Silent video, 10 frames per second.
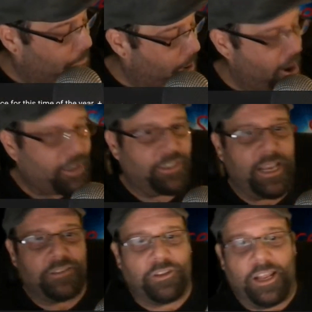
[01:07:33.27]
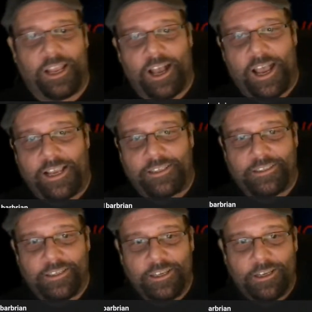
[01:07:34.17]
marks yesterday,
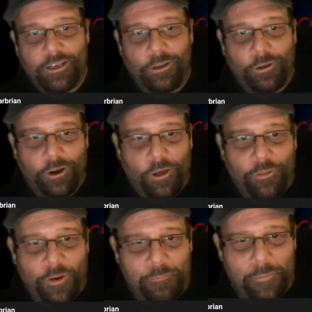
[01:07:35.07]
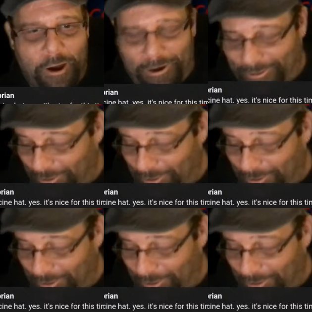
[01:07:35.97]
guys. Look at all the marks